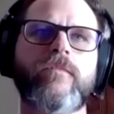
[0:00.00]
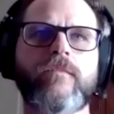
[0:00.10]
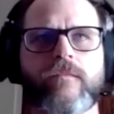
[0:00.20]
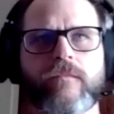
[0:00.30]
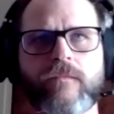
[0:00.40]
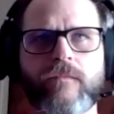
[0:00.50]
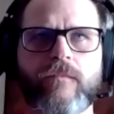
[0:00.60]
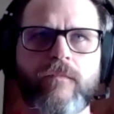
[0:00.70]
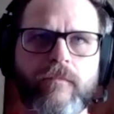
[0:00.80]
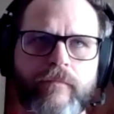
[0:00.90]
some of the
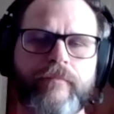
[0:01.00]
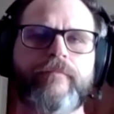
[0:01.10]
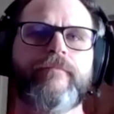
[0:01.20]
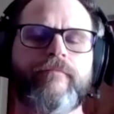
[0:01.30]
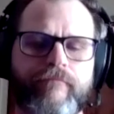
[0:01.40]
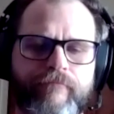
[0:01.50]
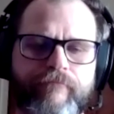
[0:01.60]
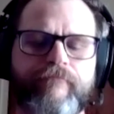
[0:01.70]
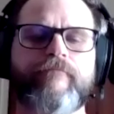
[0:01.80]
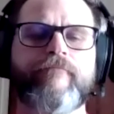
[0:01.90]
tooling and some of those
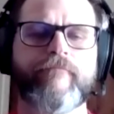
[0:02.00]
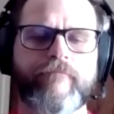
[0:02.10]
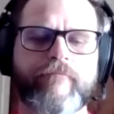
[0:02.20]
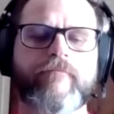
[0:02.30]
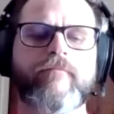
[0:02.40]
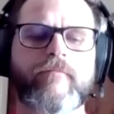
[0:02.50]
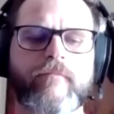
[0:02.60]
approaches